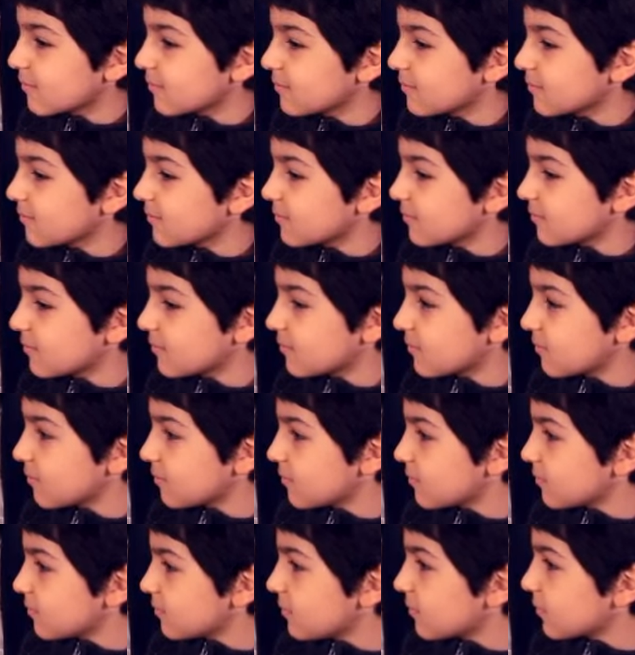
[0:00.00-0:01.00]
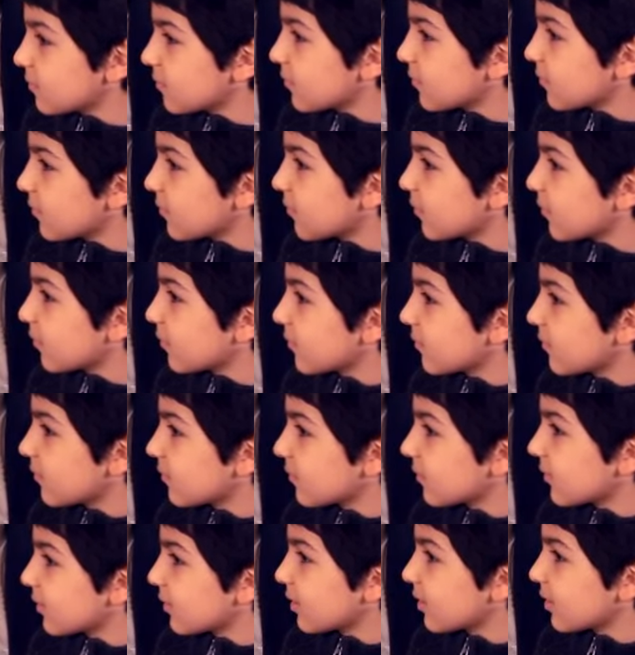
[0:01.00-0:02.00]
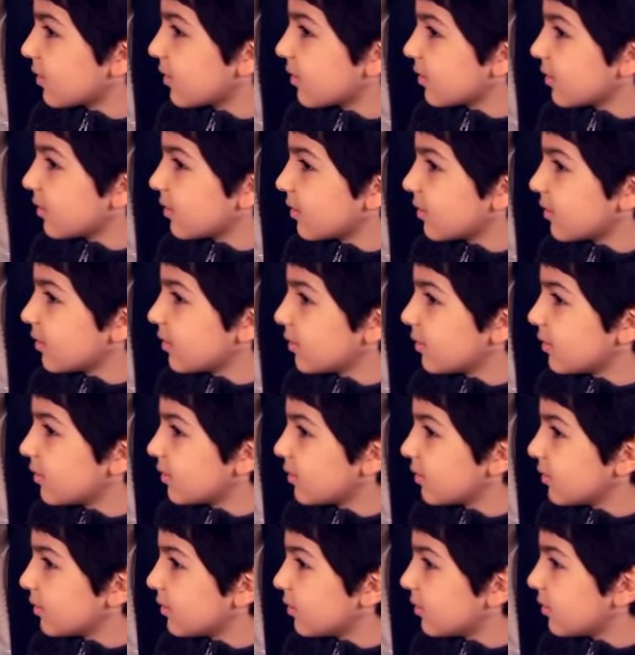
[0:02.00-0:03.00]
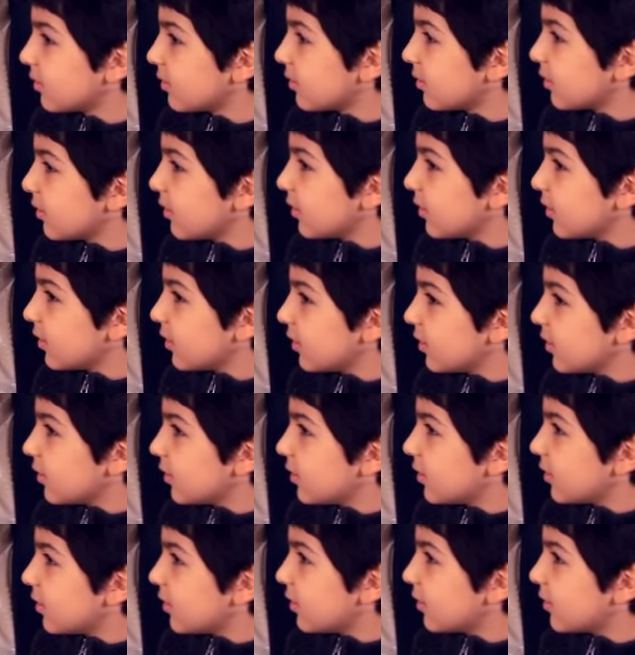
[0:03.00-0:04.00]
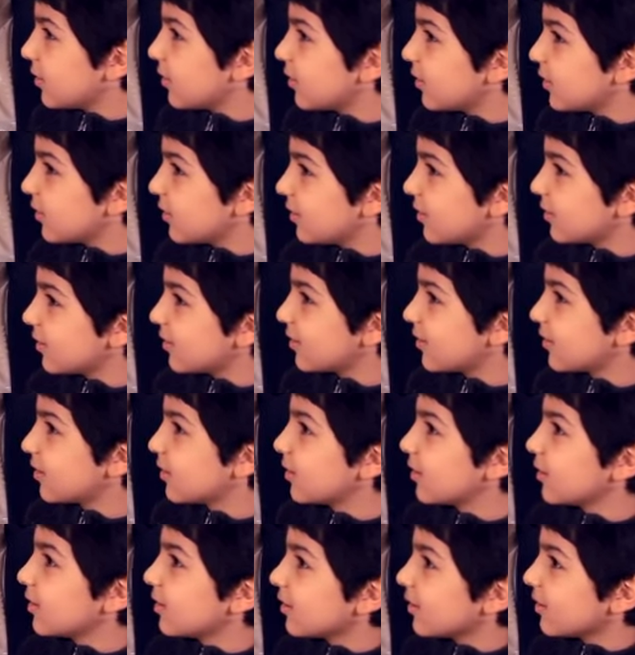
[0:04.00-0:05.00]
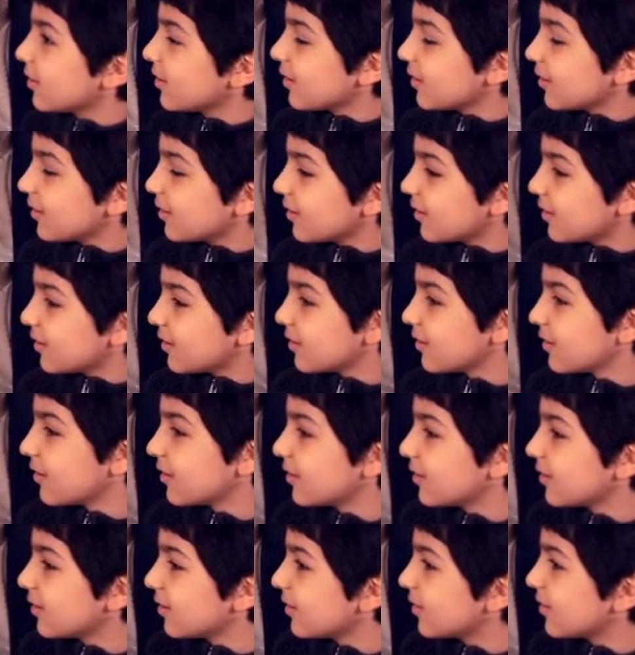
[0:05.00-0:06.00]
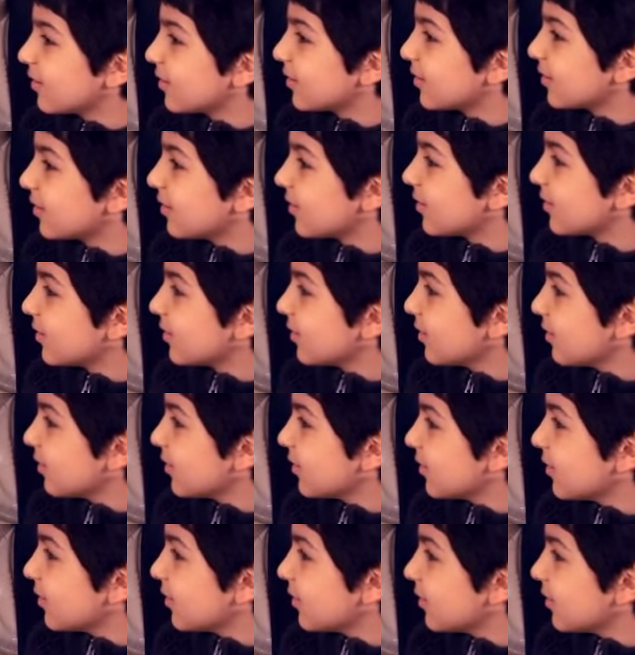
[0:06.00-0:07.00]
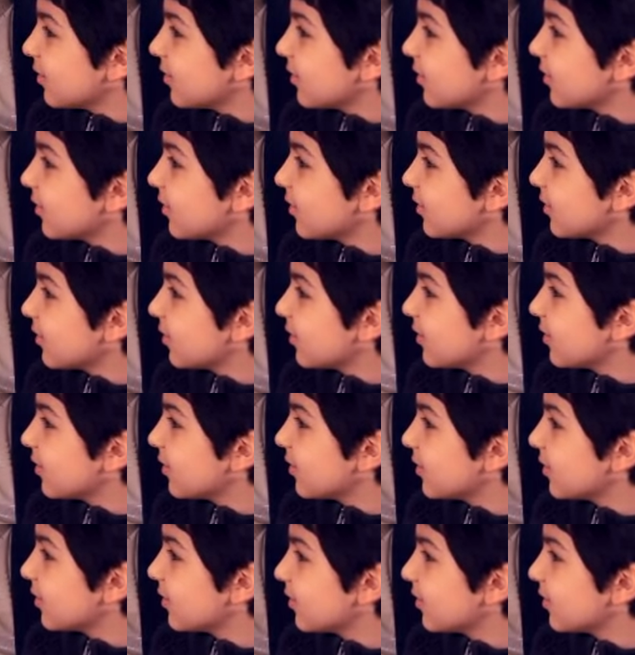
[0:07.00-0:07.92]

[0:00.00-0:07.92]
No words are spoken by the person on screen.